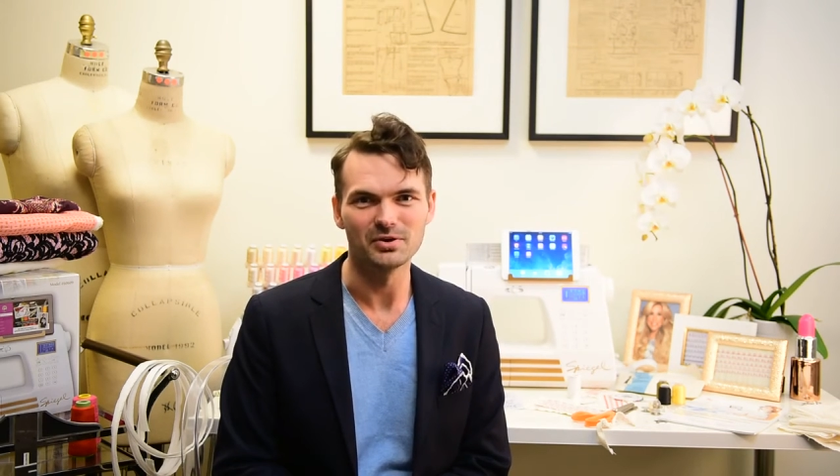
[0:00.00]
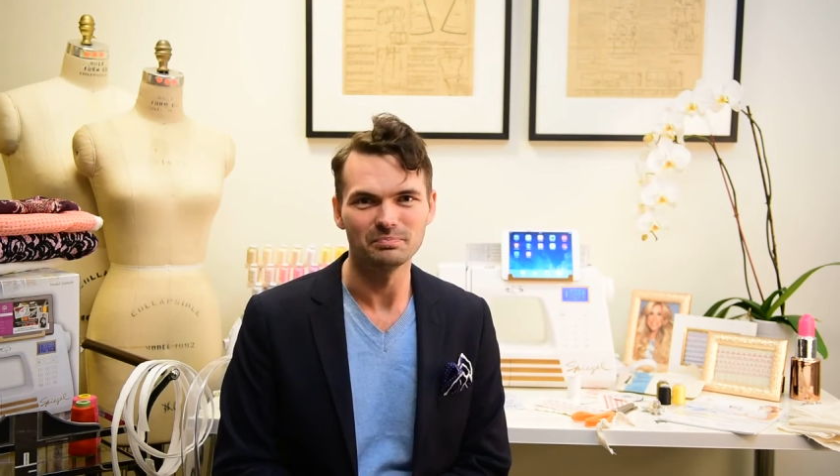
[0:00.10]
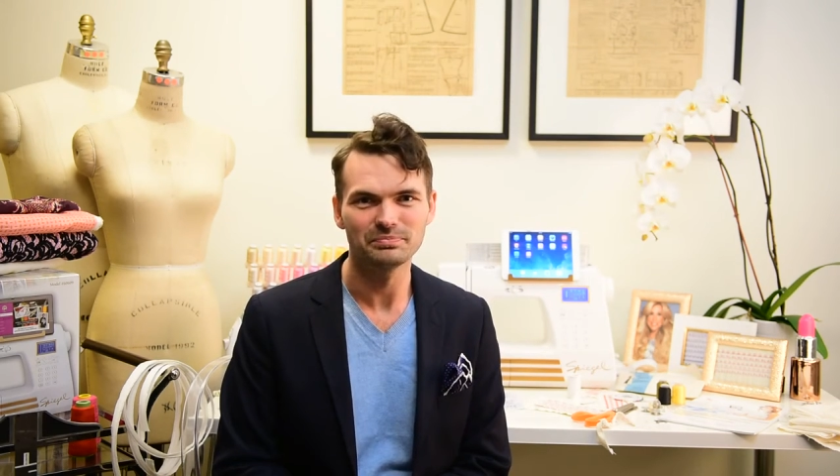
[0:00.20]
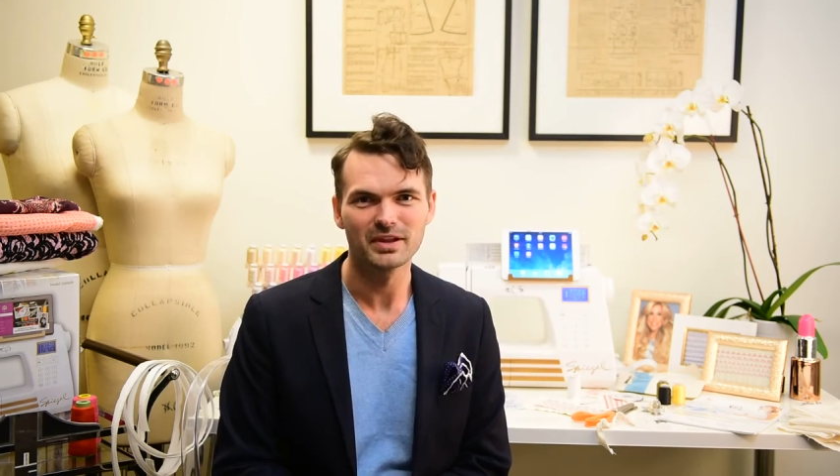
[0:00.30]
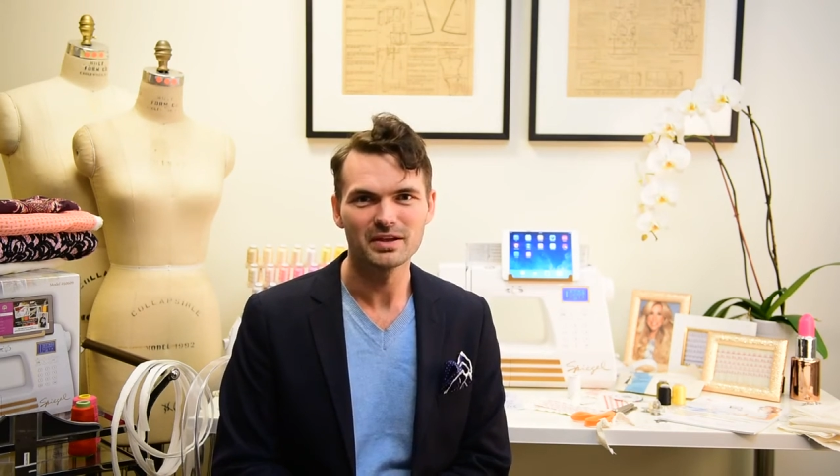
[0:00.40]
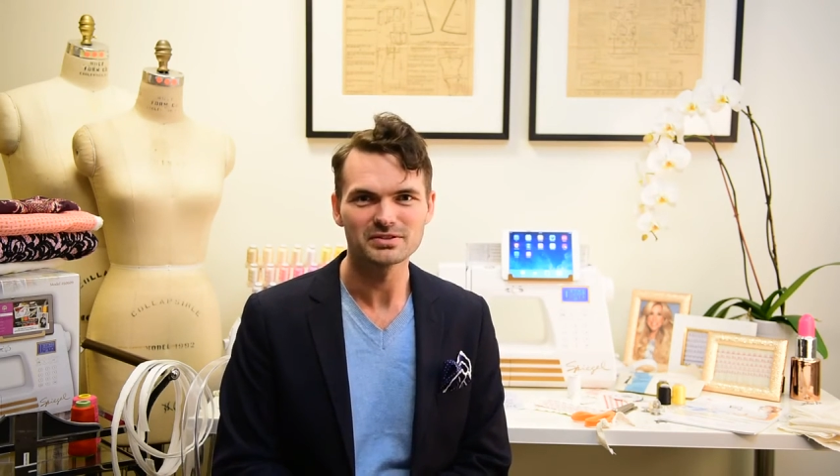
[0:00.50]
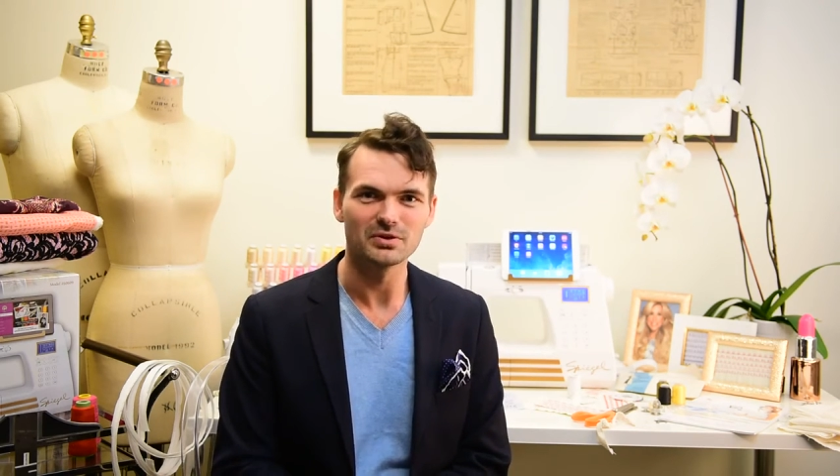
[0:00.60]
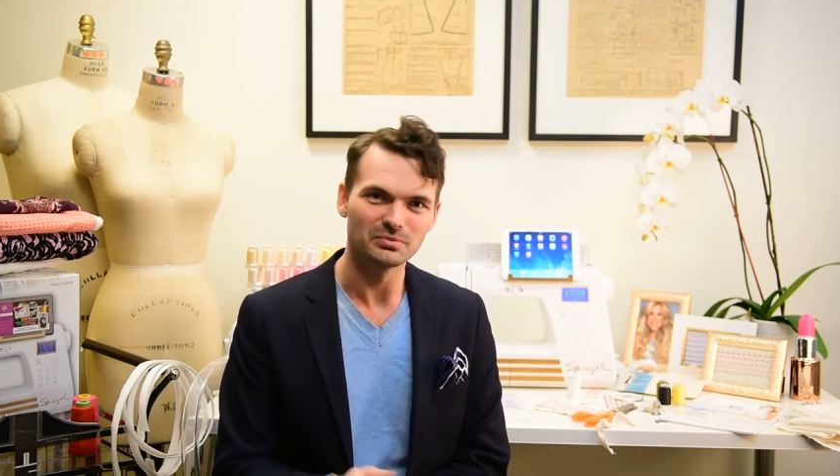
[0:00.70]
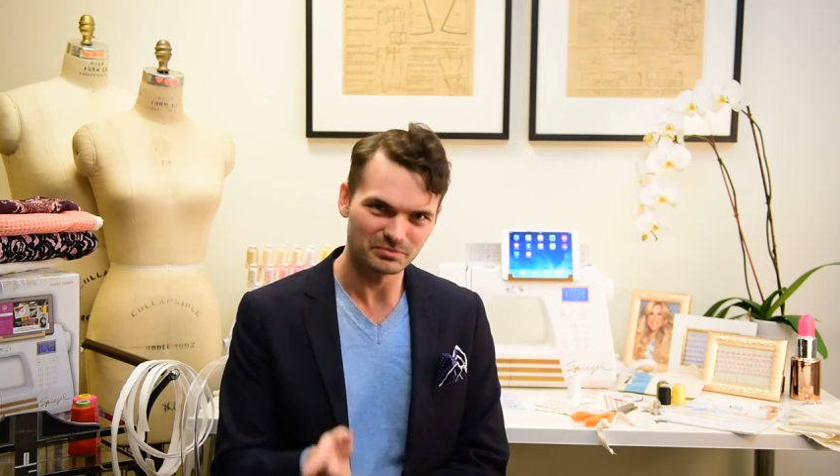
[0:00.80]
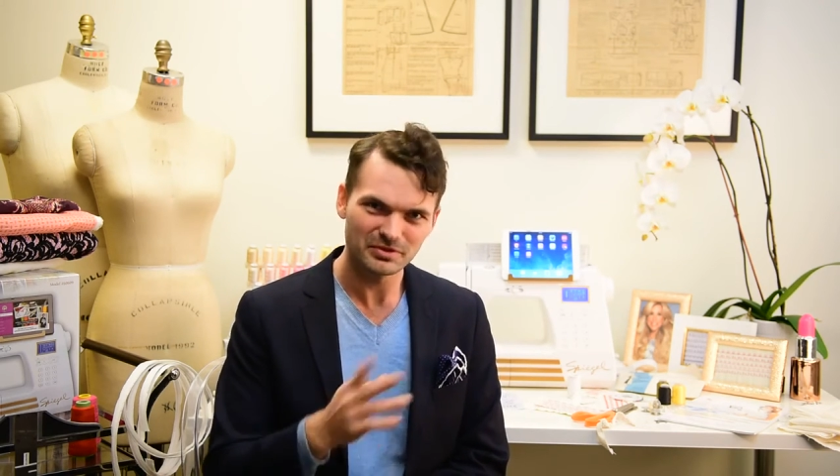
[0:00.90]
home.
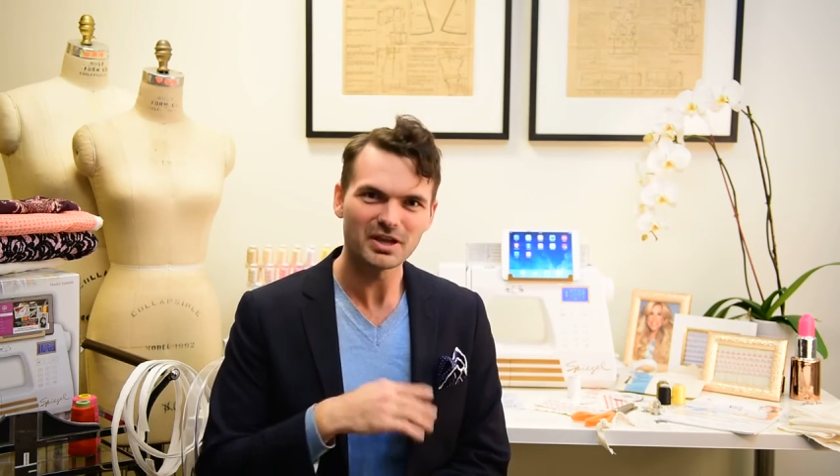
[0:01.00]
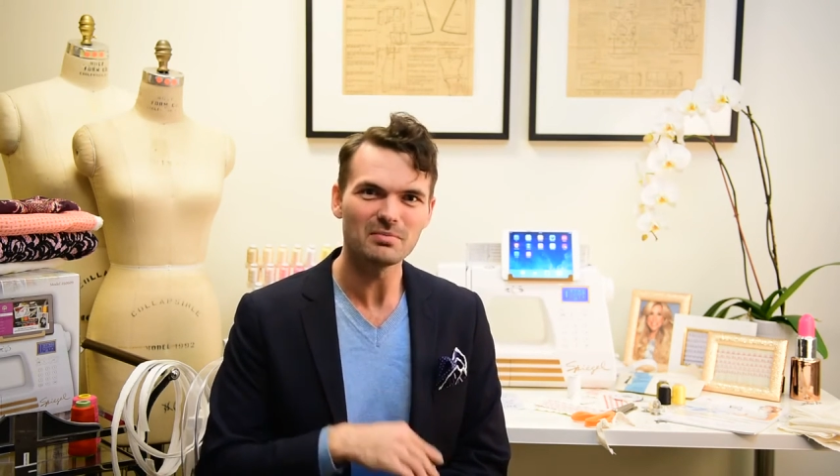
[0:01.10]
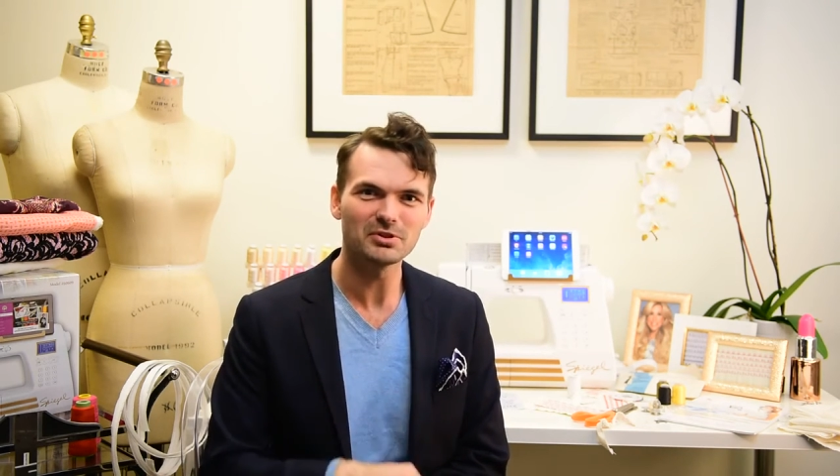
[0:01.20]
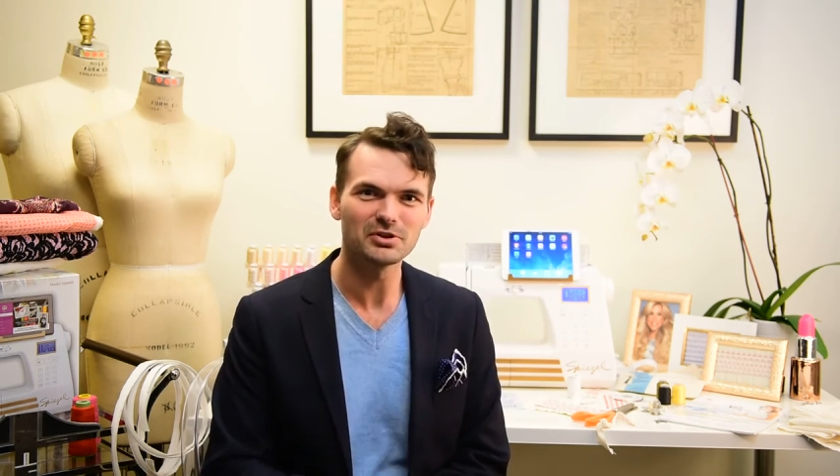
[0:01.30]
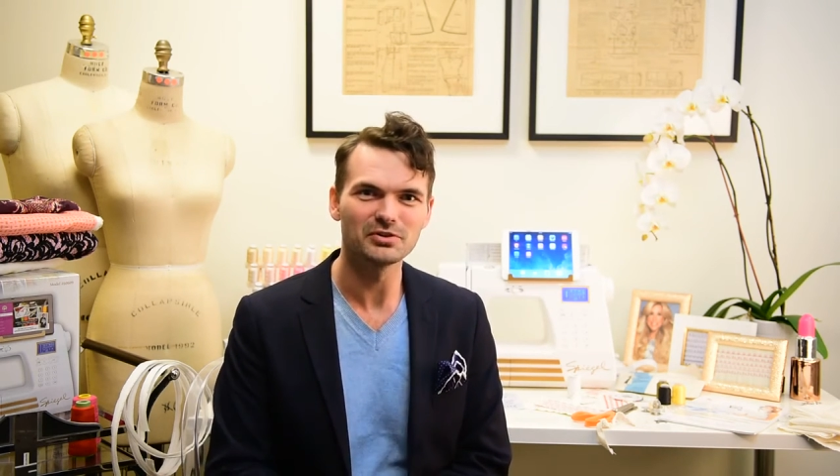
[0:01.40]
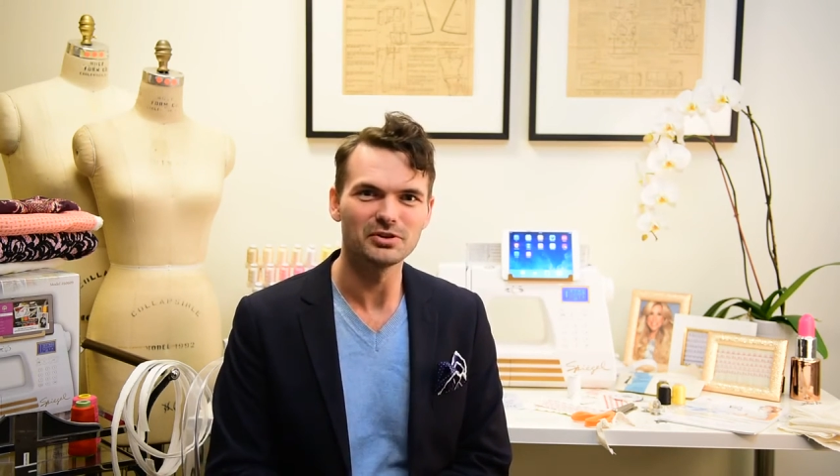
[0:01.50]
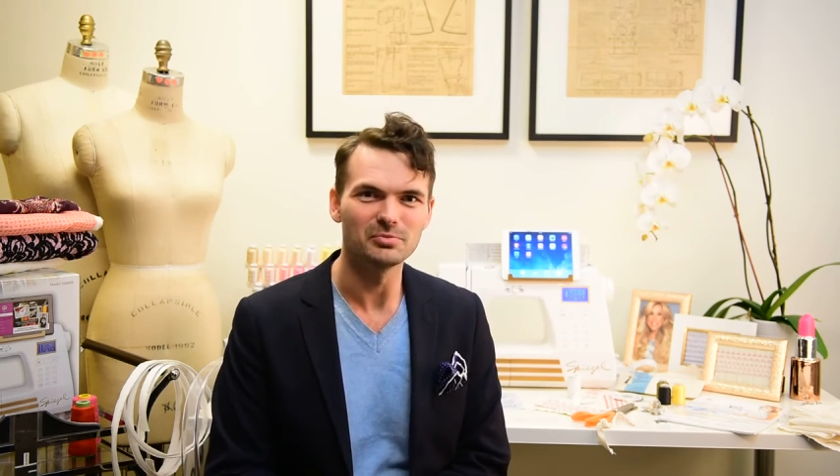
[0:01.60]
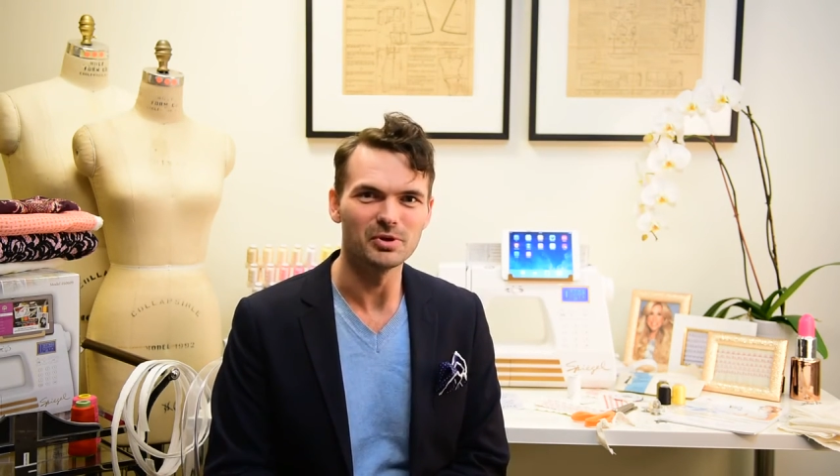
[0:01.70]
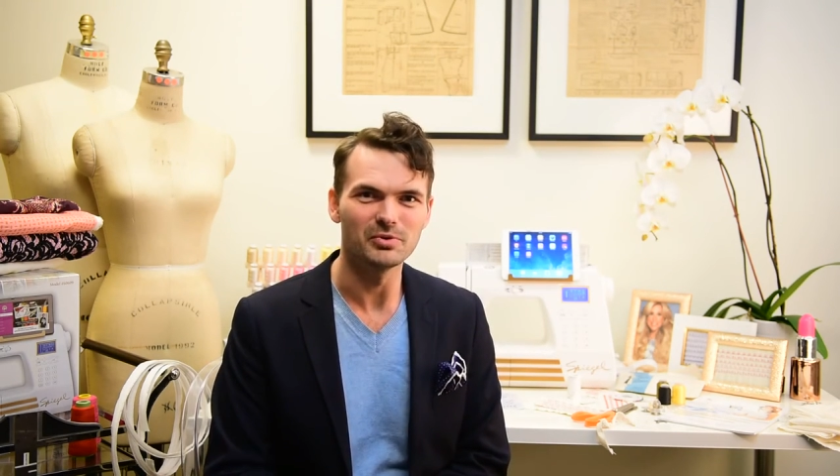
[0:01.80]
So come and learn a little bit